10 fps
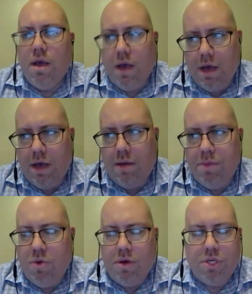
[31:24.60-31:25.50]

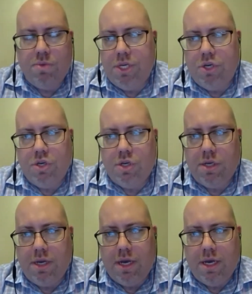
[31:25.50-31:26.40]
You also mentioned
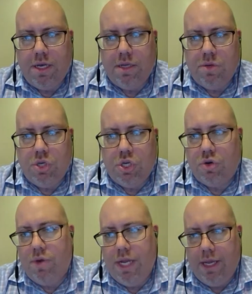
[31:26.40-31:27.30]

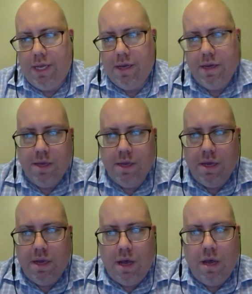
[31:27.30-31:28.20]
screening,
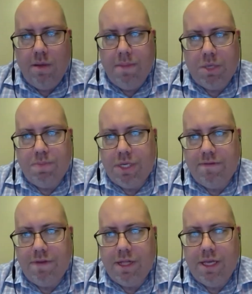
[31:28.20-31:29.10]
and
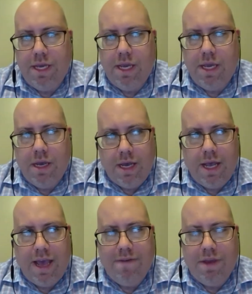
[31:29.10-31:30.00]
specifically
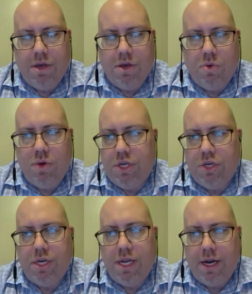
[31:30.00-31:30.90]
having a
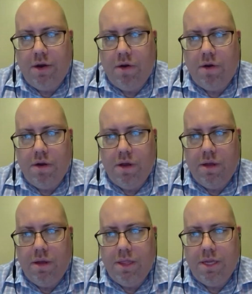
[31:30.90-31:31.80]
questionnaire
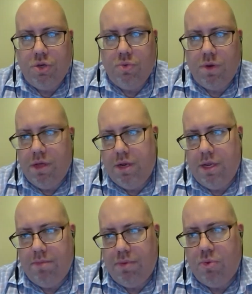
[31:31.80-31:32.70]
that you run
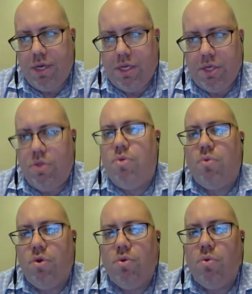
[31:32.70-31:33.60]
employees
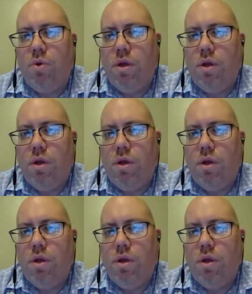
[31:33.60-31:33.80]
through.